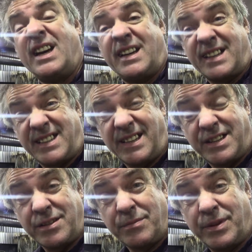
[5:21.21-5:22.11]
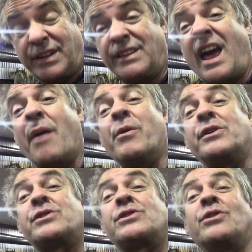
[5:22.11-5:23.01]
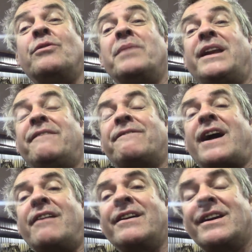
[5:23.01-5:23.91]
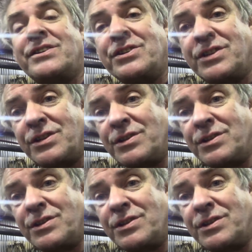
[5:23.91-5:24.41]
and I tell you something, there were so many variations, it's